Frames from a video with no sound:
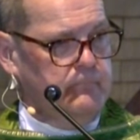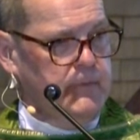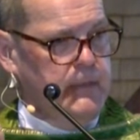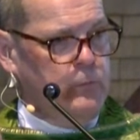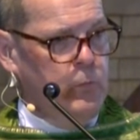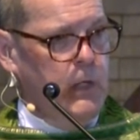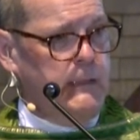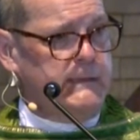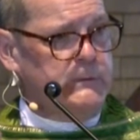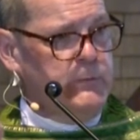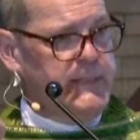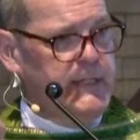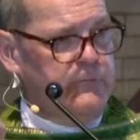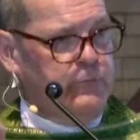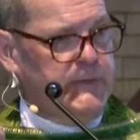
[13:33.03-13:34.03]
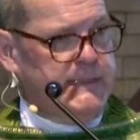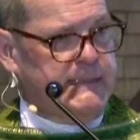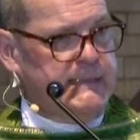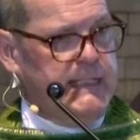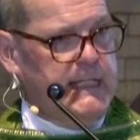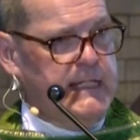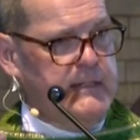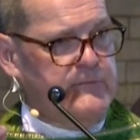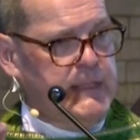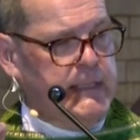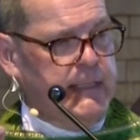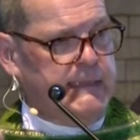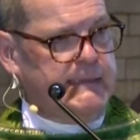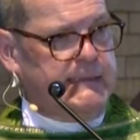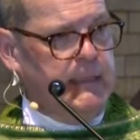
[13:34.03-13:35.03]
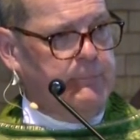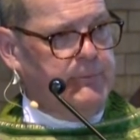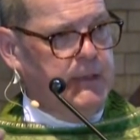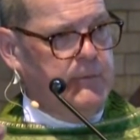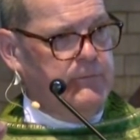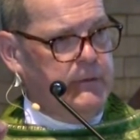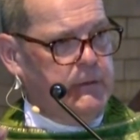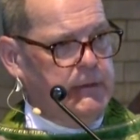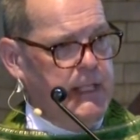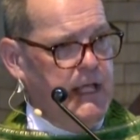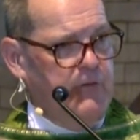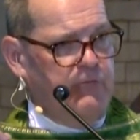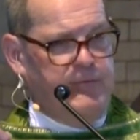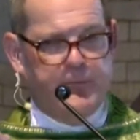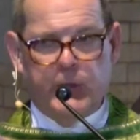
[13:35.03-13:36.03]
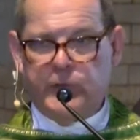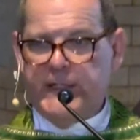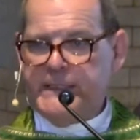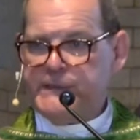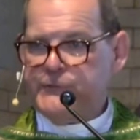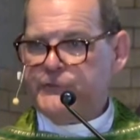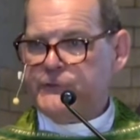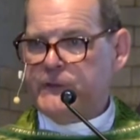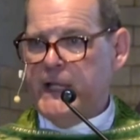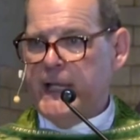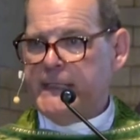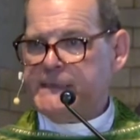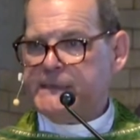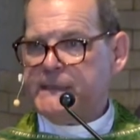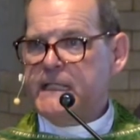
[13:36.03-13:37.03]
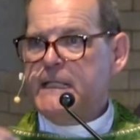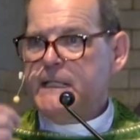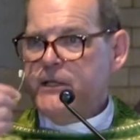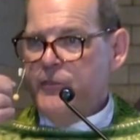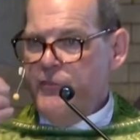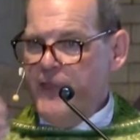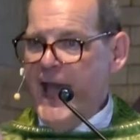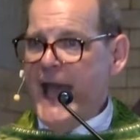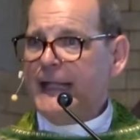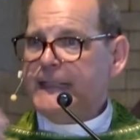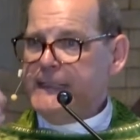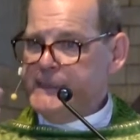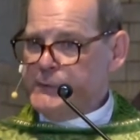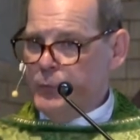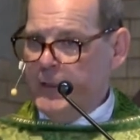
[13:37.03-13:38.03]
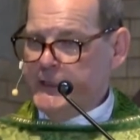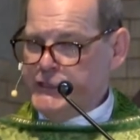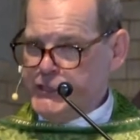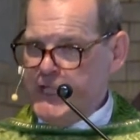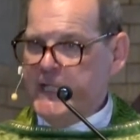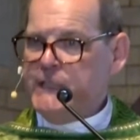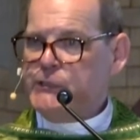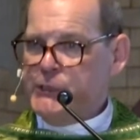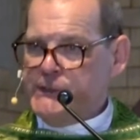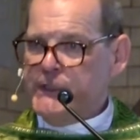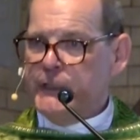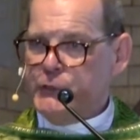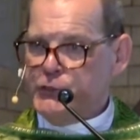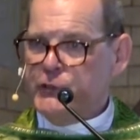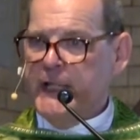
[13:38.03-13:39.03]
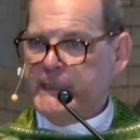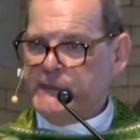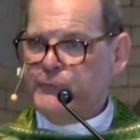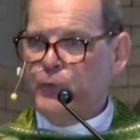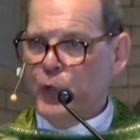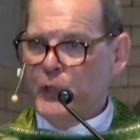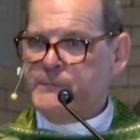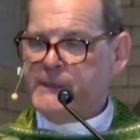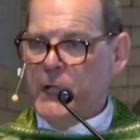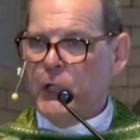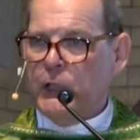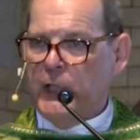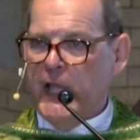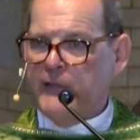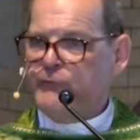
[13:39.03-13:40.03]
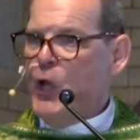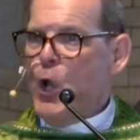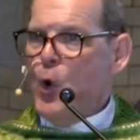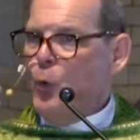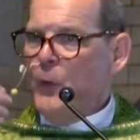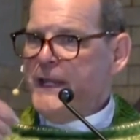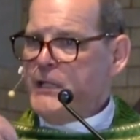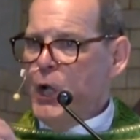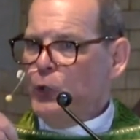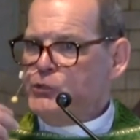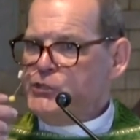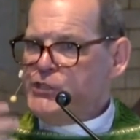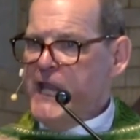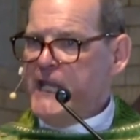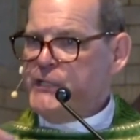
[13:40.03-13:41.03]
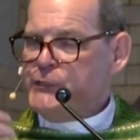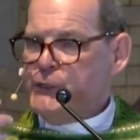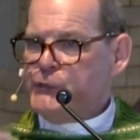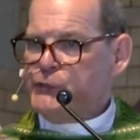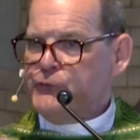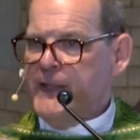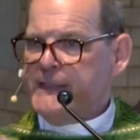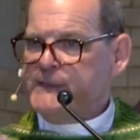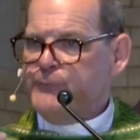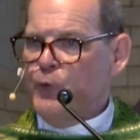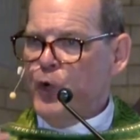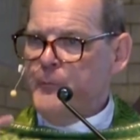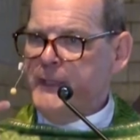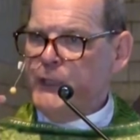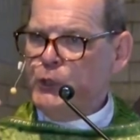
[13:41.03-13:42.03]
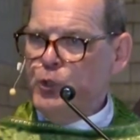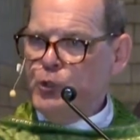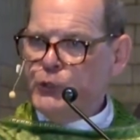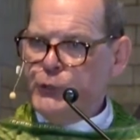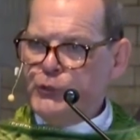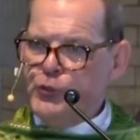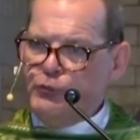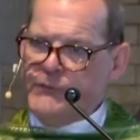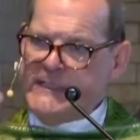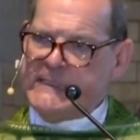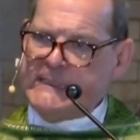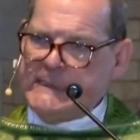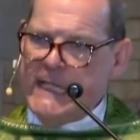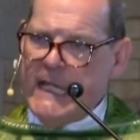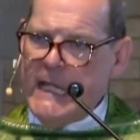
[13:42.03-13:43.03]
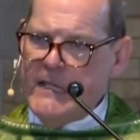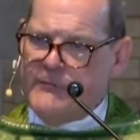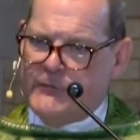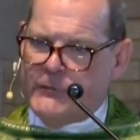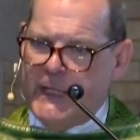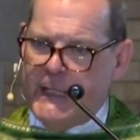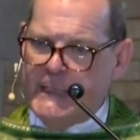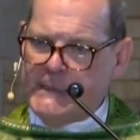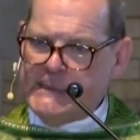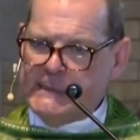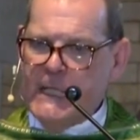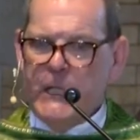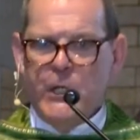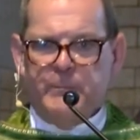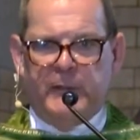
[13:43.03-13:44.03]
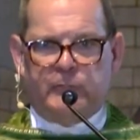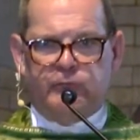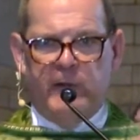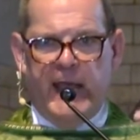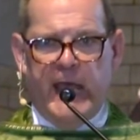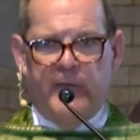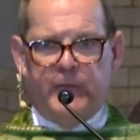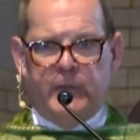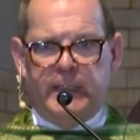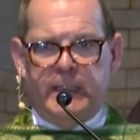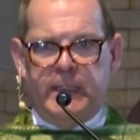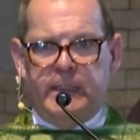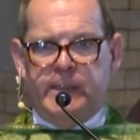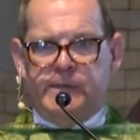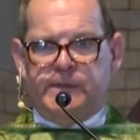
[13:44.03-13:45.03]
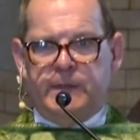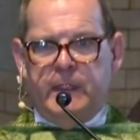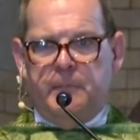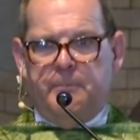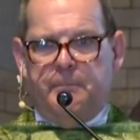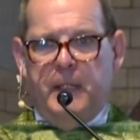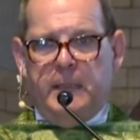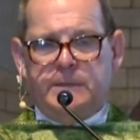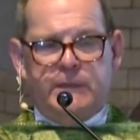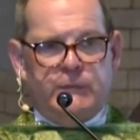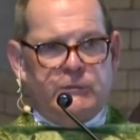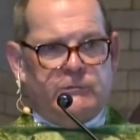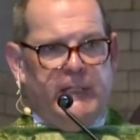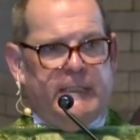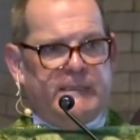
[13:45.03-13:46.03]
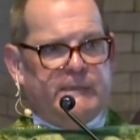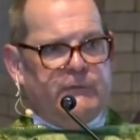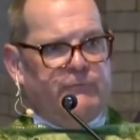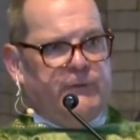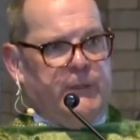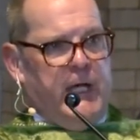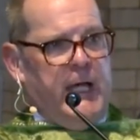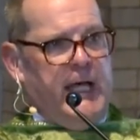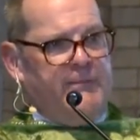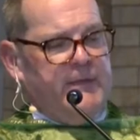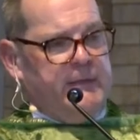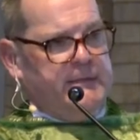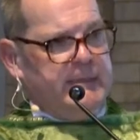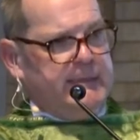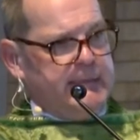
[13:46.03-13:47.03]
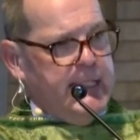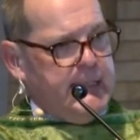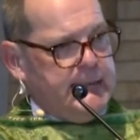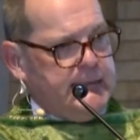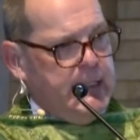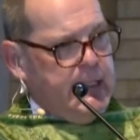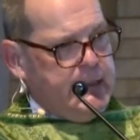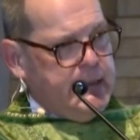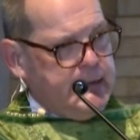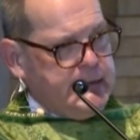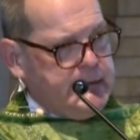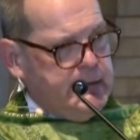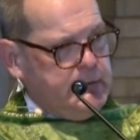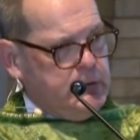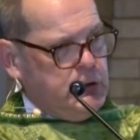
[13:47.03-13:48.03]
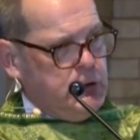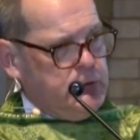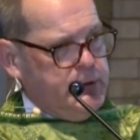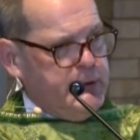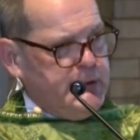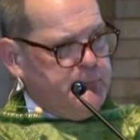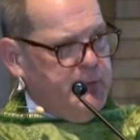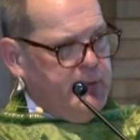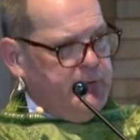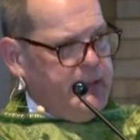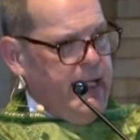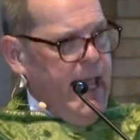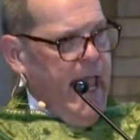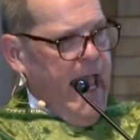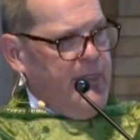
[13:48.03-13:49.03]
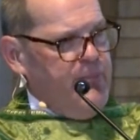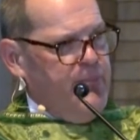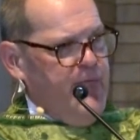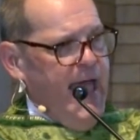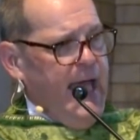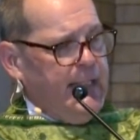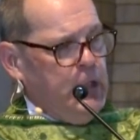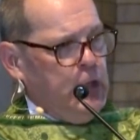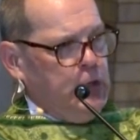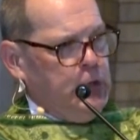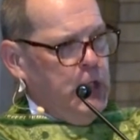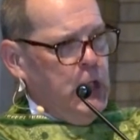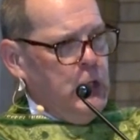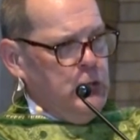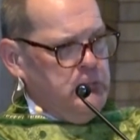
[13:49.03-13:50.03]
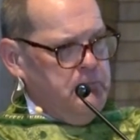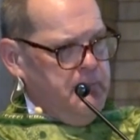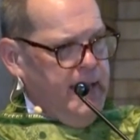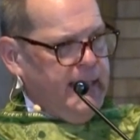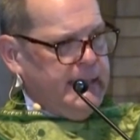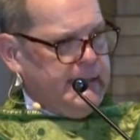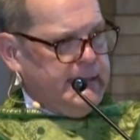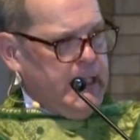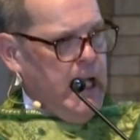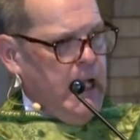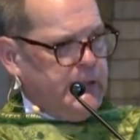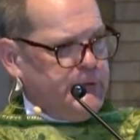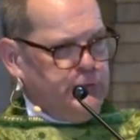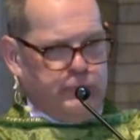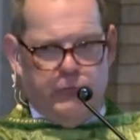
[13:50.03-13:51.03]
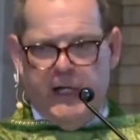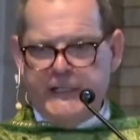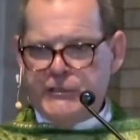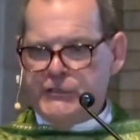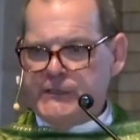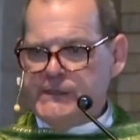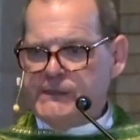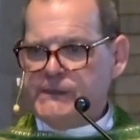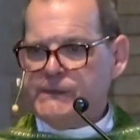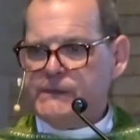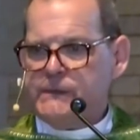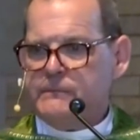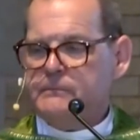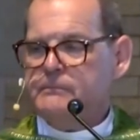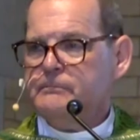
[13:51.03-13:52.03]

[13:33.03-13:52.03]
And once we have received and accepted the love and the grace of Christ, that is what changes and transforms our life. We don't change and transform in order to receive grace, but rather it is the abundant grace of God that descends on us in the Holy Spirit, and that alone makes us righteous.